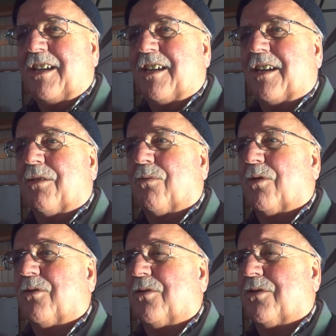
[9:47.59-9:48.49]

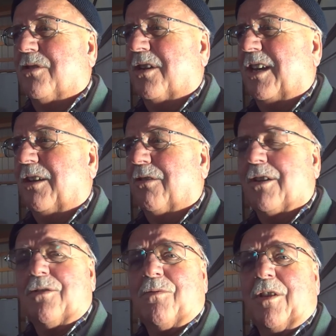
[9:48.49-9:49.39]
where there's
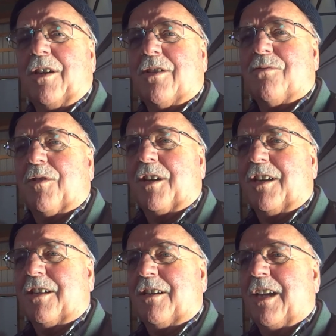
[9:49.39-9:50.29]
areas where they just want to
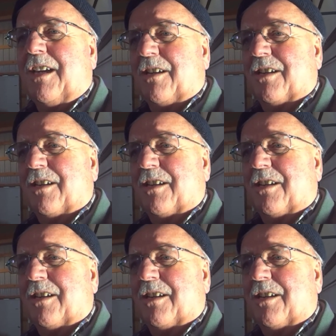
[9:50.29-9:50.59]
cut,